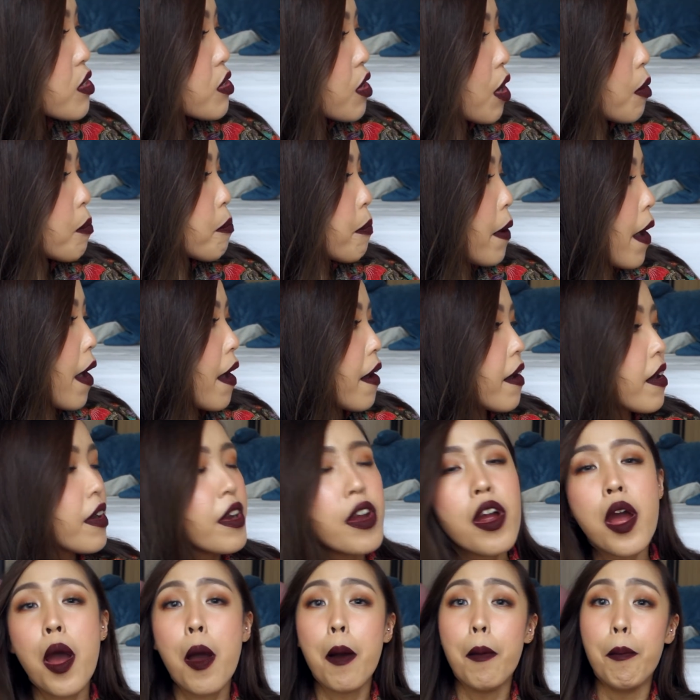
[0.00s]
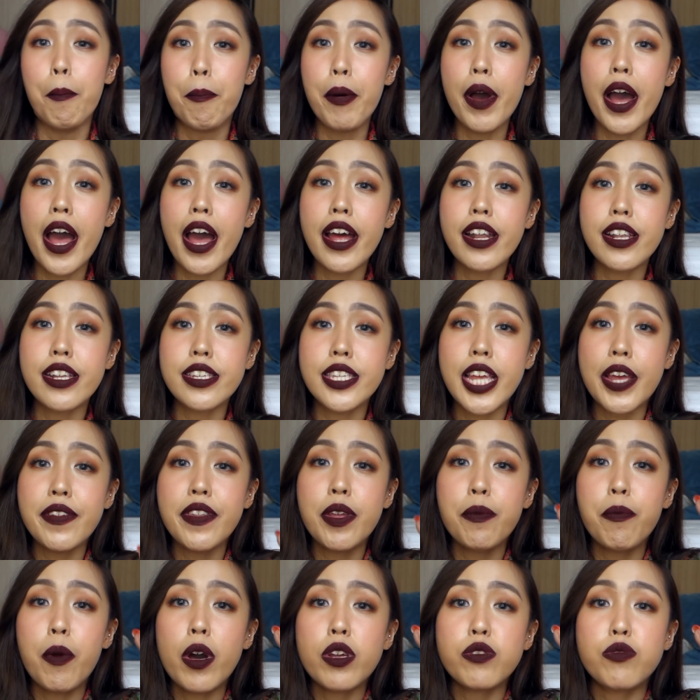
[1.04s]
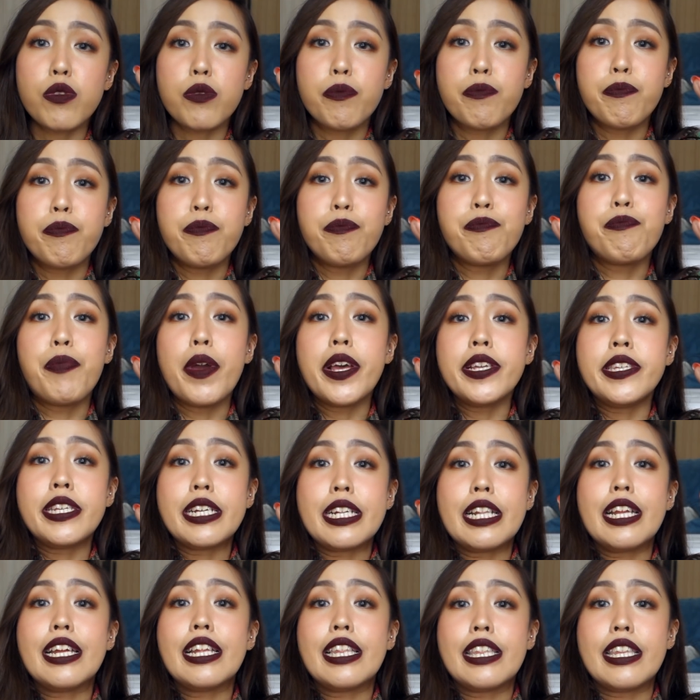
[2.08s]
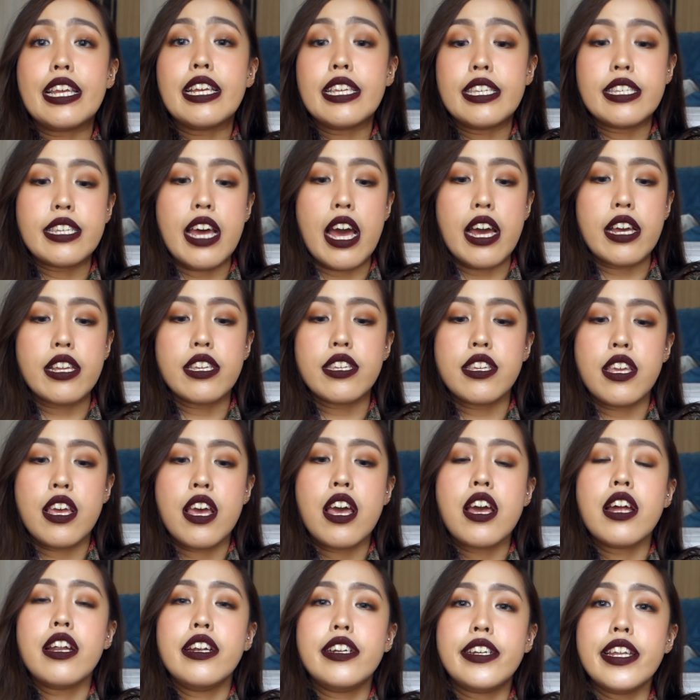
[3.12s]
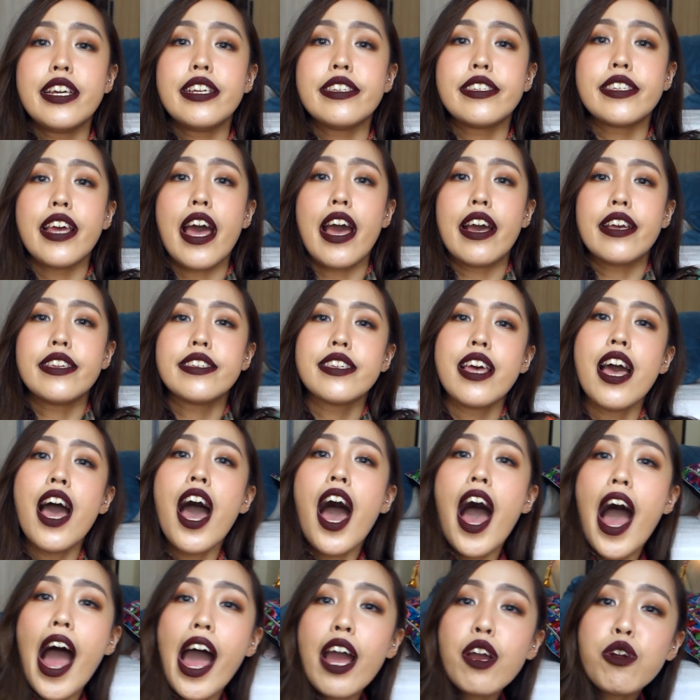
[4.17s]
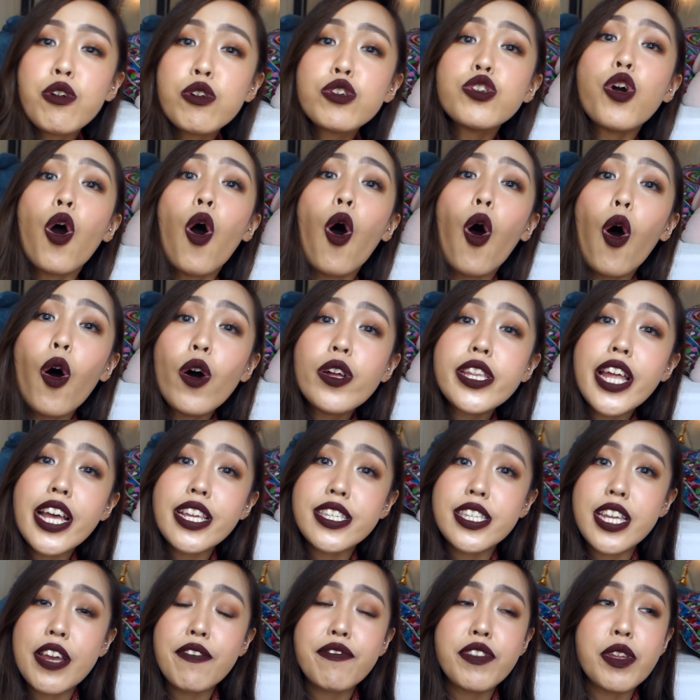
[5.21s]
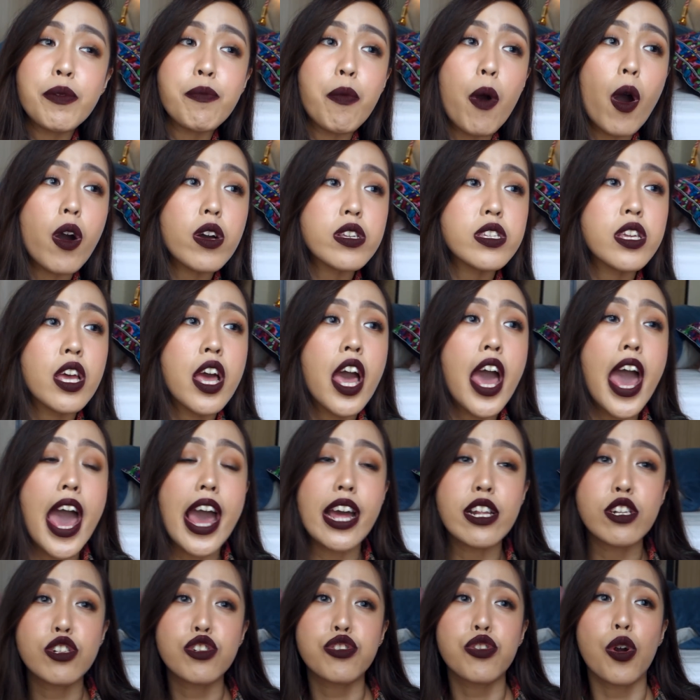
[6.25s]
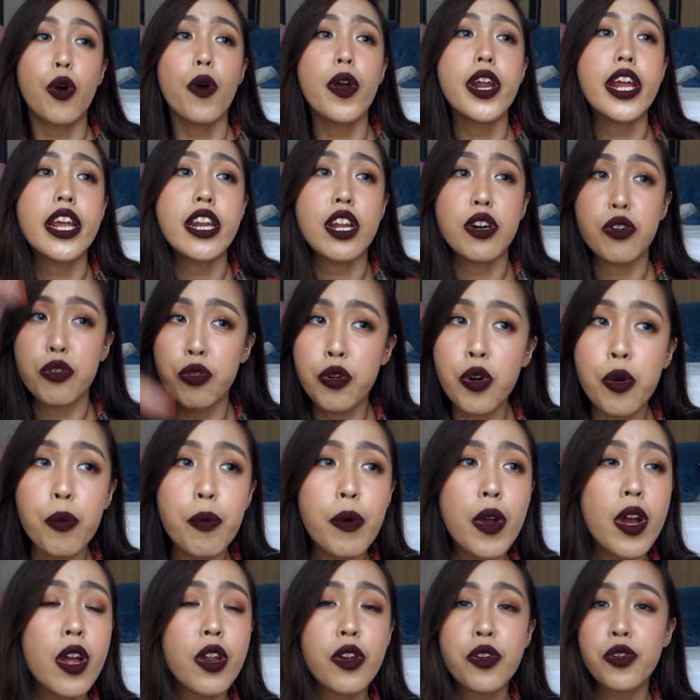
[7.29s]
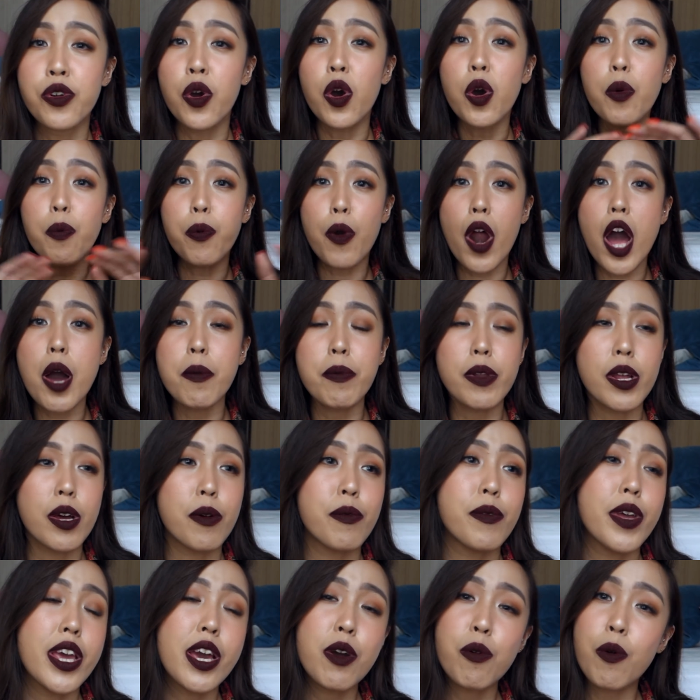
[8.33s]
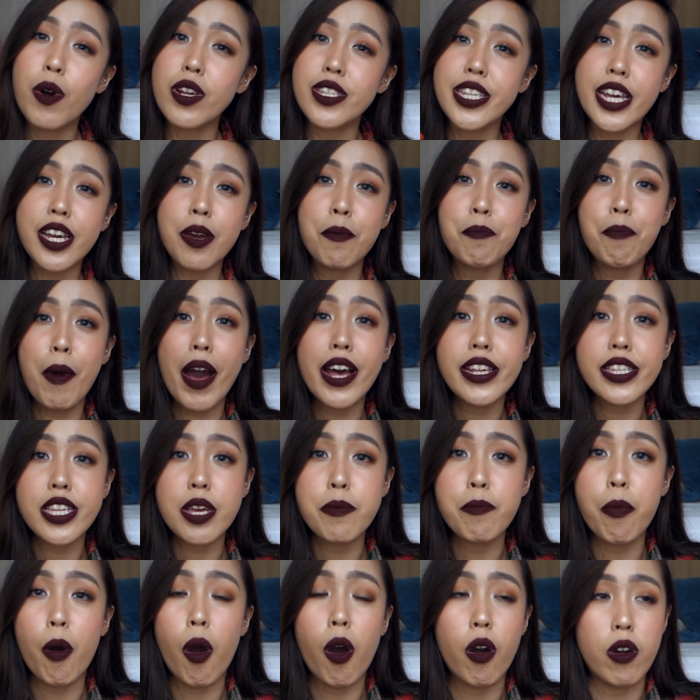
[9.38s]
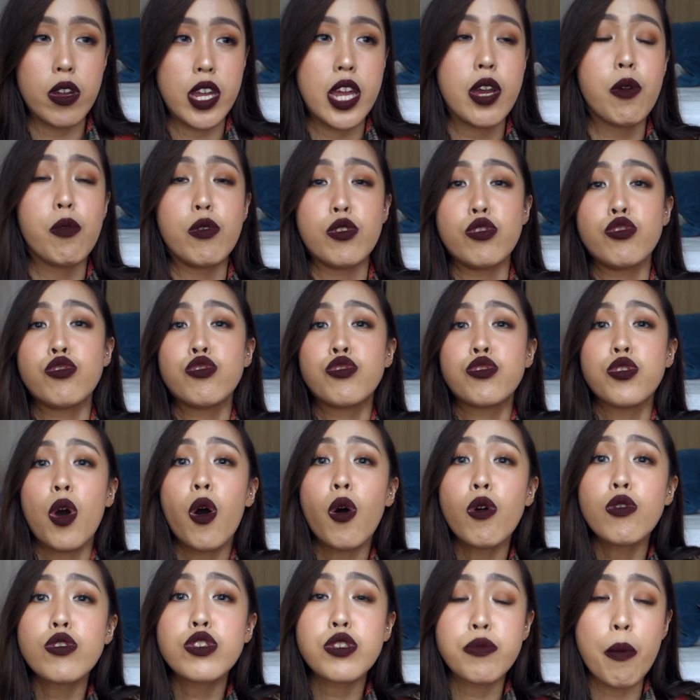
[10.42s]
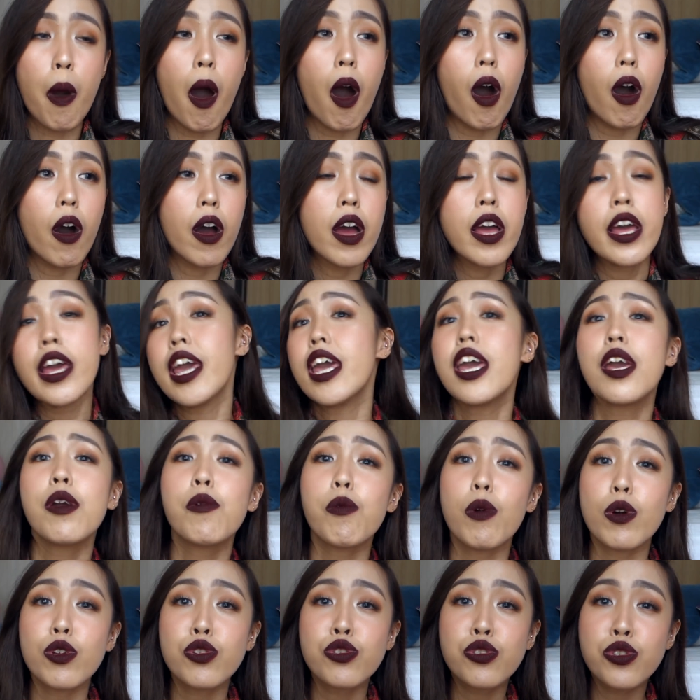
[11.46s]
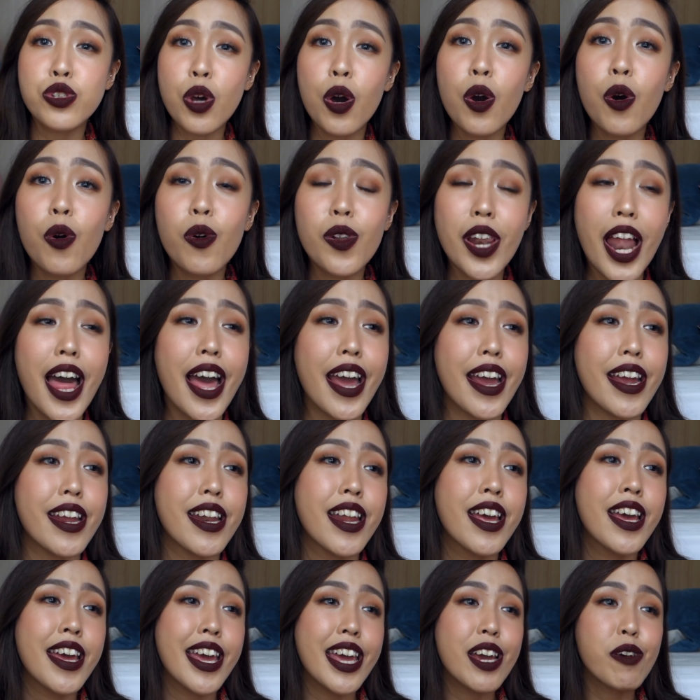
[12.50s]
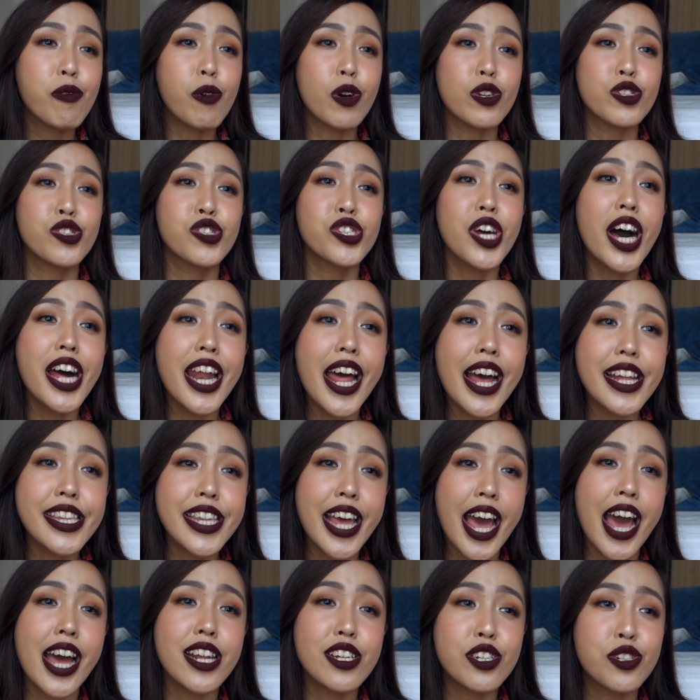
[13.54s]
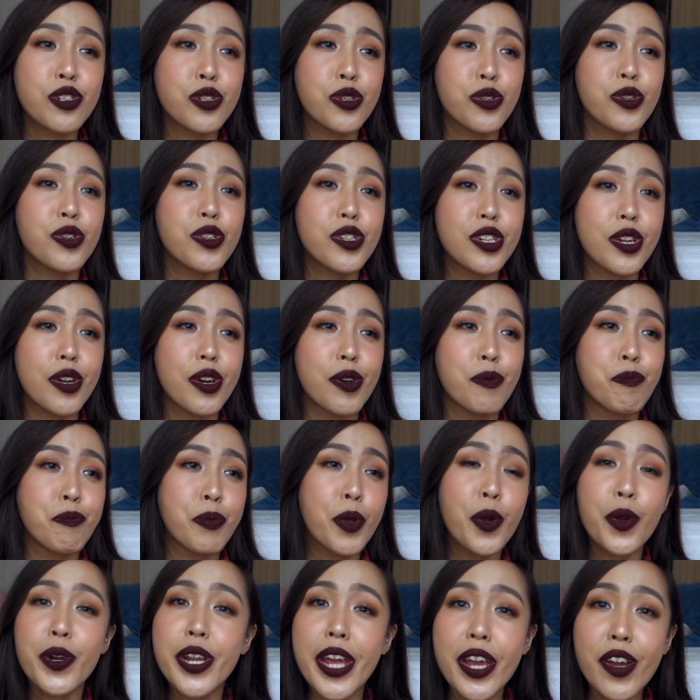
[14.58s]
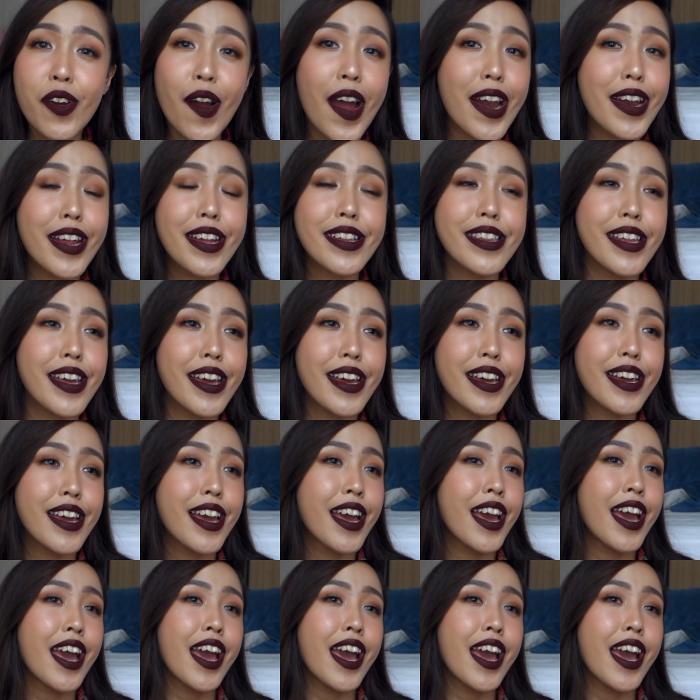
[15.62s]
to compare, but the safety box was basically this size. This size. I could hold that safety box and throw it in a hoop, no problem. It was like a basketball. It was so small. It was so light. It was not attached to the building or anything.